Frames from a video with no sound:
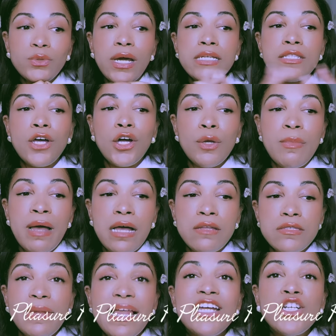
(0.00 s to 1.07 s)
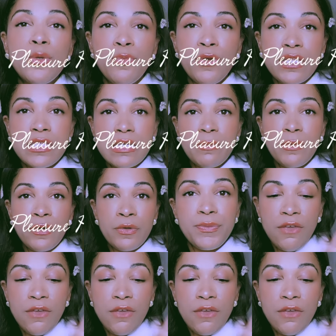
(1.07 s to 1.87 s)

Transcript: So I talk about pleasure principle.